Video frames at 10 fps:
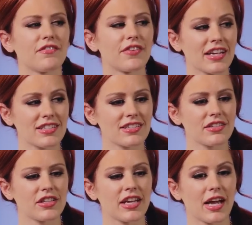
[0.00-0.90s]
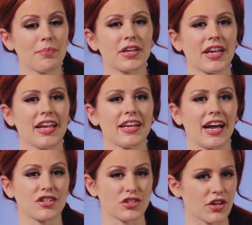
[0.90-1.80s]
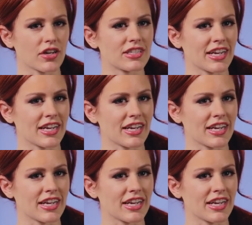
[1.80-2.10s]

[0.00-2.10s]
advanced to the Epic Eight actually on a